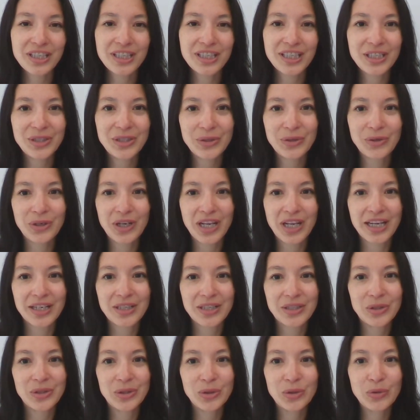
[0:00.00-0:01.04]
need to
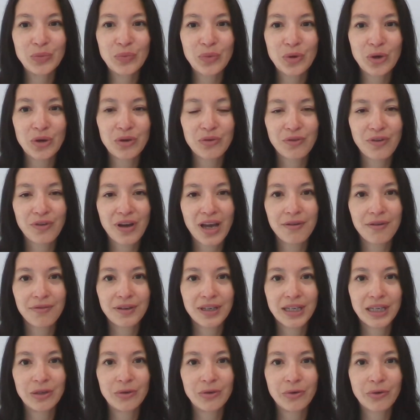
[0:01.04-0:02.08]
collect 2.5
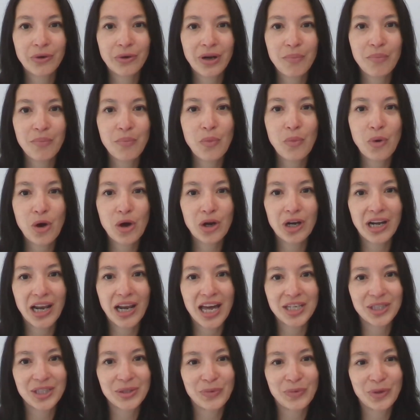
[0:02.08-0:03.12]
kg more
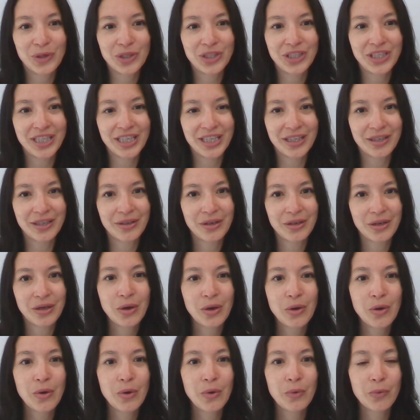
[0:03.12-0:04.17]
glass per year.
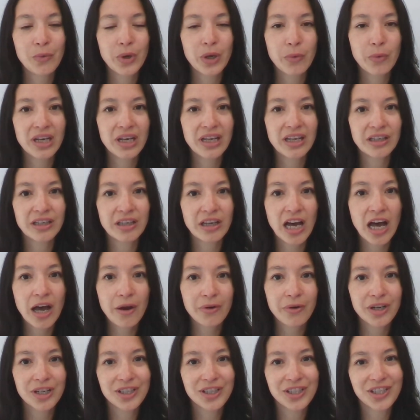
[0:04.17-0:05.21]
We will
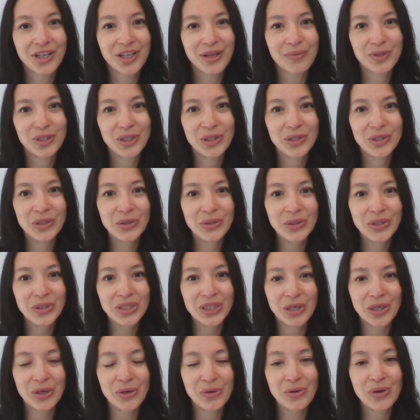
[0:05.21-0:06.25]
encourage them to do
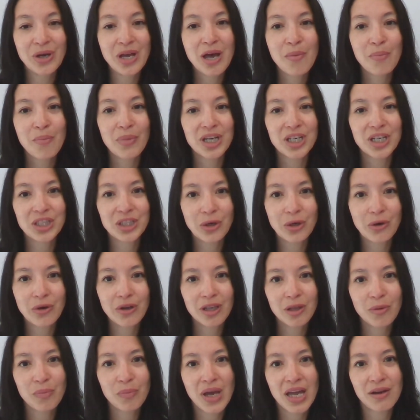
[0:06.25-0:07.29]
so by
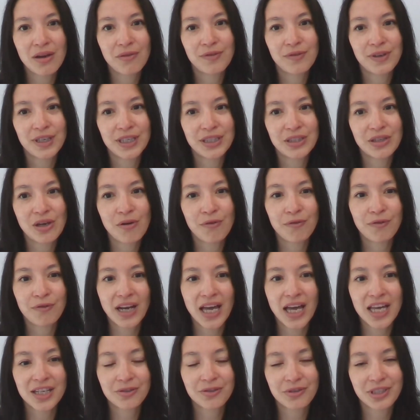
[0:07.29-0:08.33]
showing the benefits of
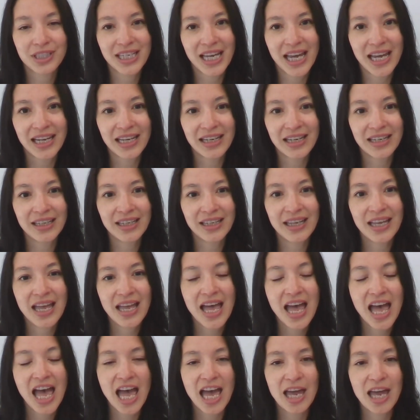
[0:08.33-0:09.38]
glass recycling
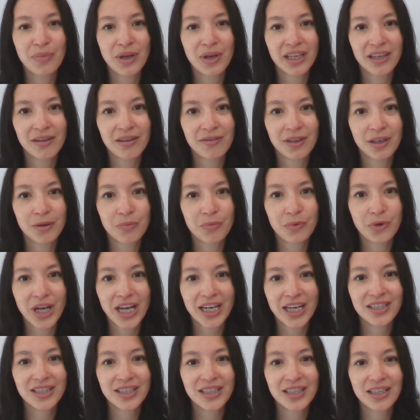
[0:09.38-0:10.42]
and by giving
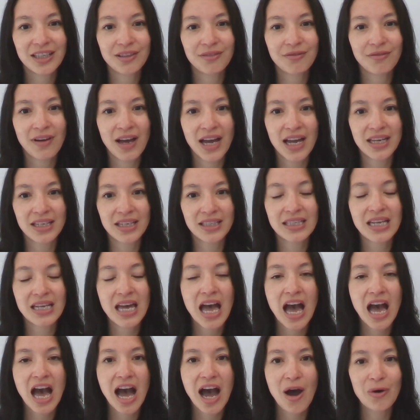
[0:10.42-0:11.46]
practical advice
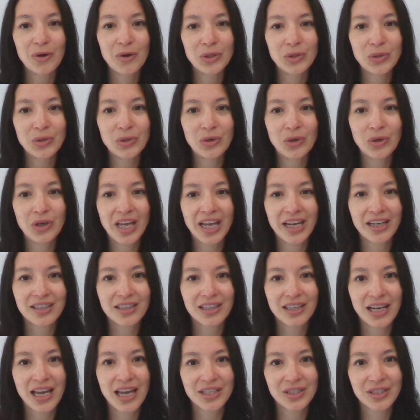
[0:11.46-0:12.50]
how to collect
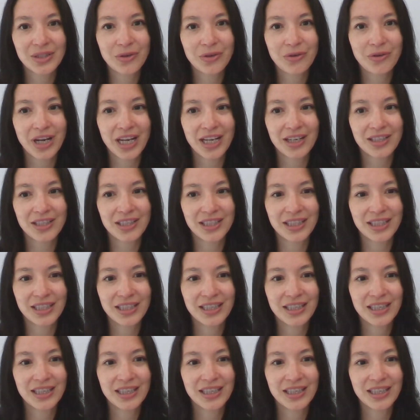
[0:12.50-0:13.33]
glass correctly.